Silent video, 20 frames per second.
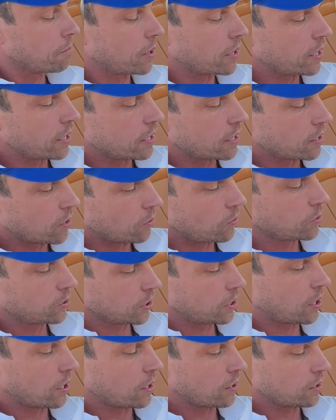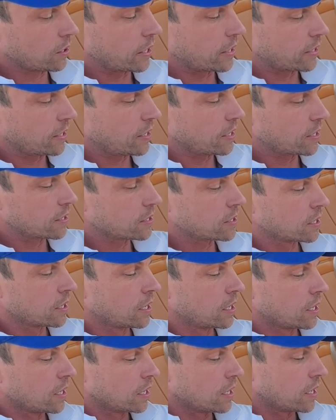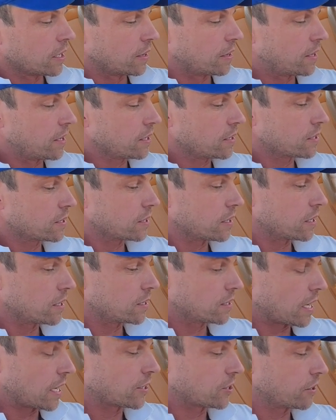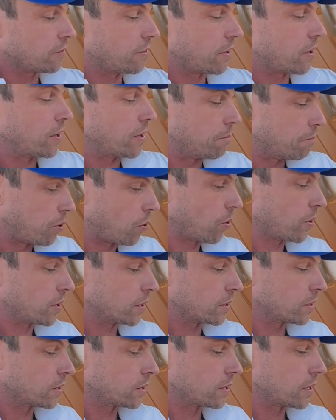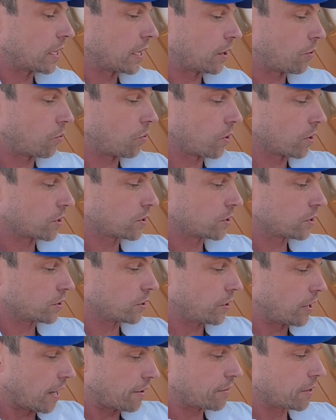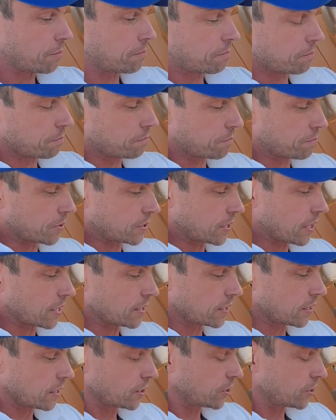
But in an older car like this, this is actually very important, and it works. You have to precisely